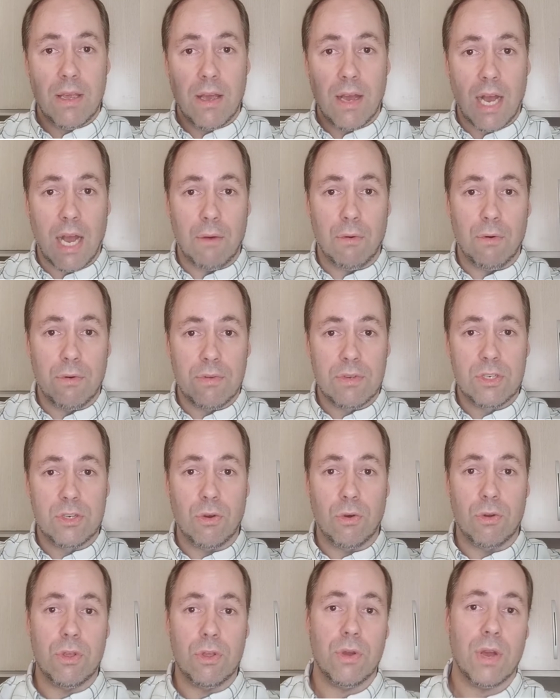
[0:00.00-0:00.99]
I will
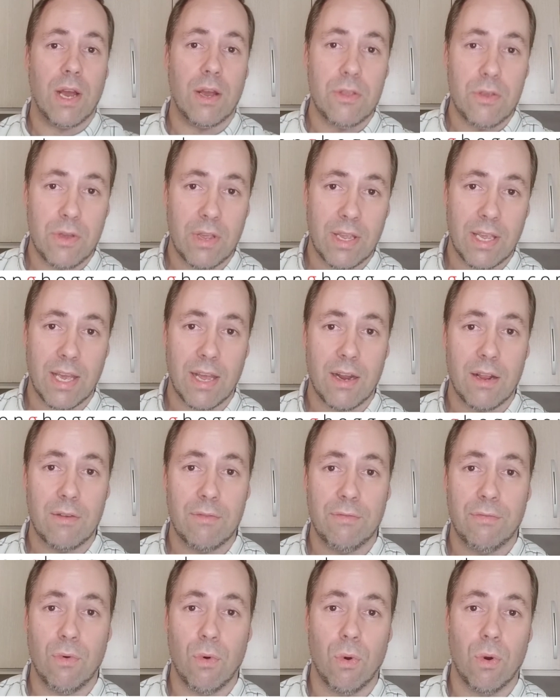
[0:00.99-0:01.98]
show you how you can get it
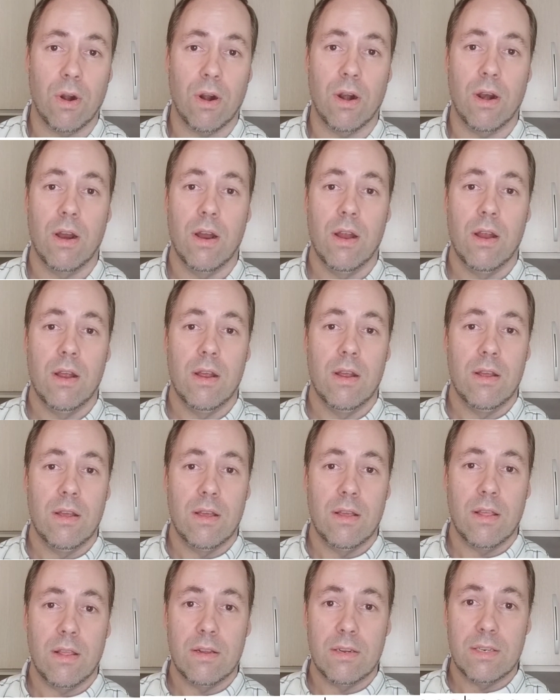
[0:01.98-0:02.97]
for
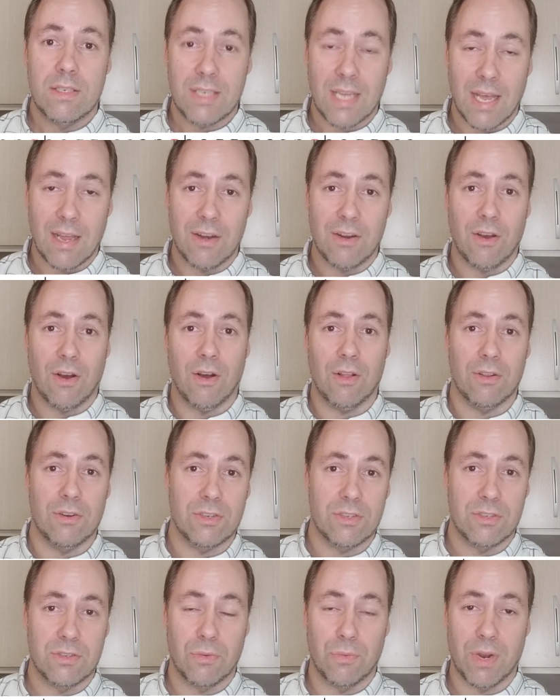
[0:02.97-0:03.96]
$10.
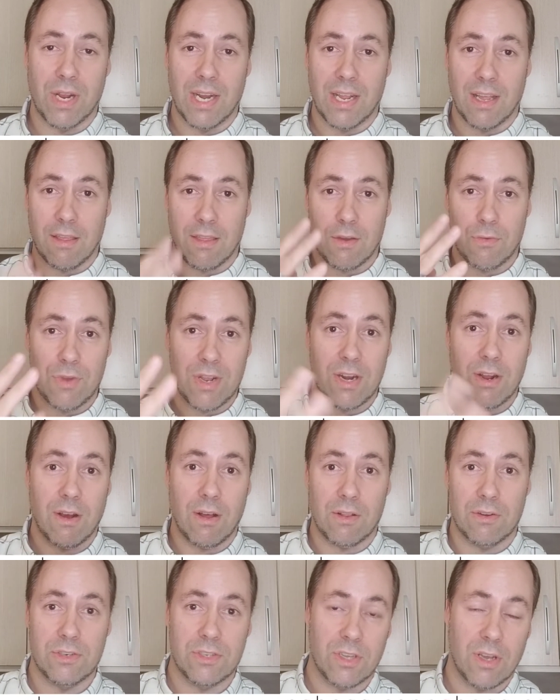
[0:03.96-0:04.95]
So we're going to get $3
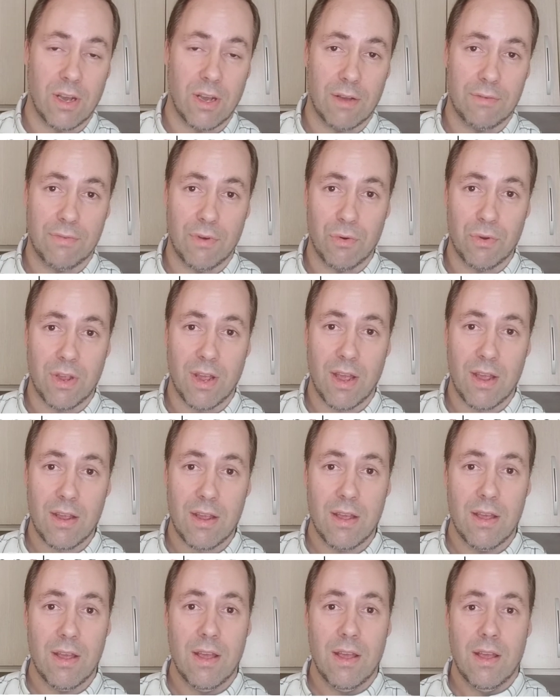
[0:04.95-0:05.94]
off, okay?
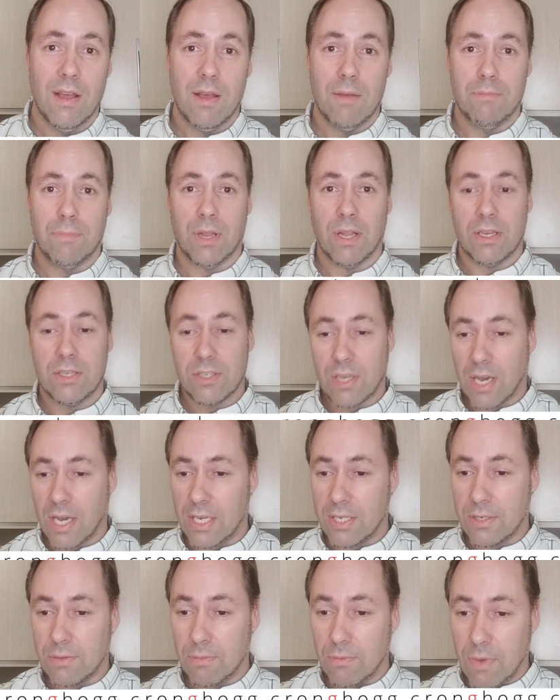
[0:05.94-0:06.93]
Plus
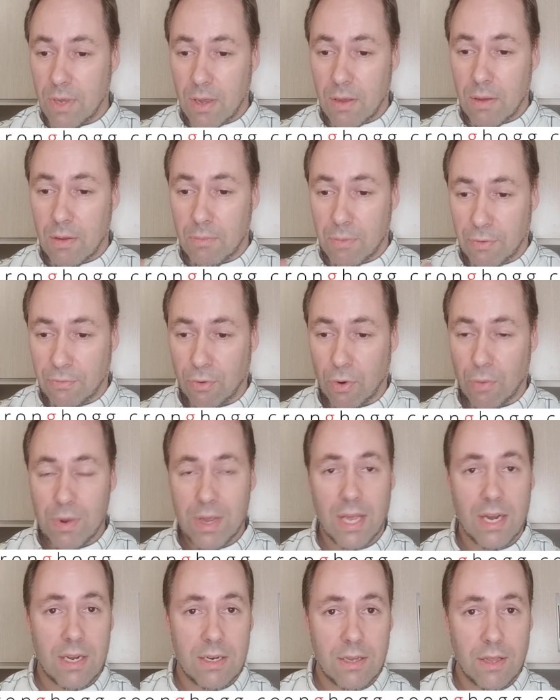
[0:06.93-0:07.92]
guys, before we
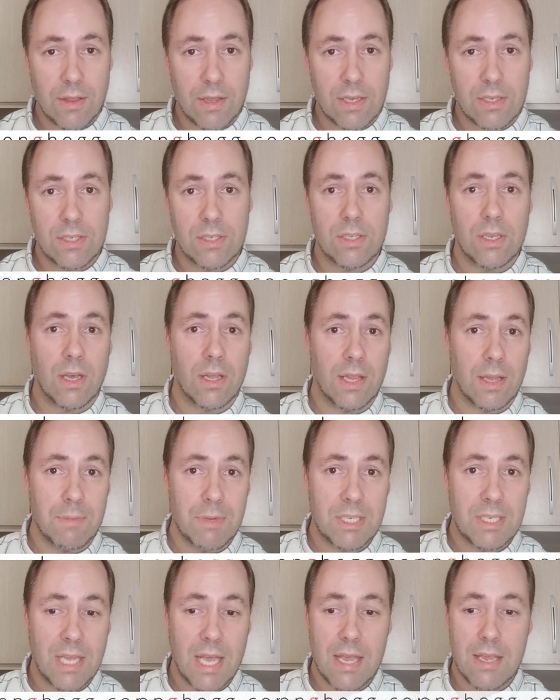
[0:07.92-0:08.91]
get into this, let me
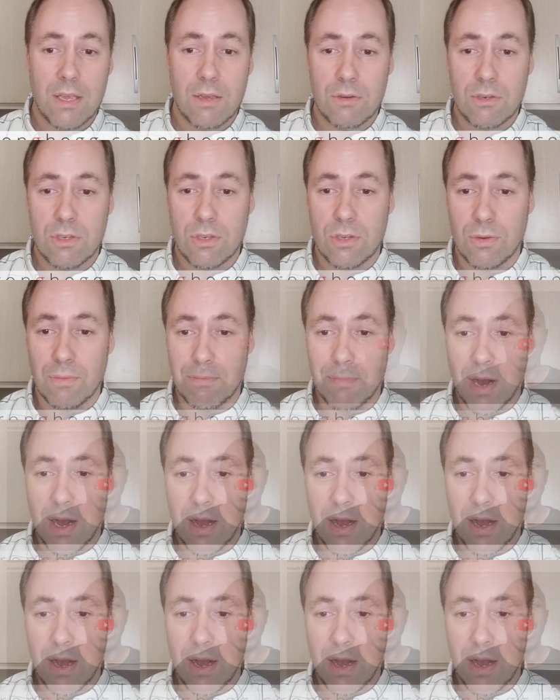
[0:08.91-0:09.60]
take you to my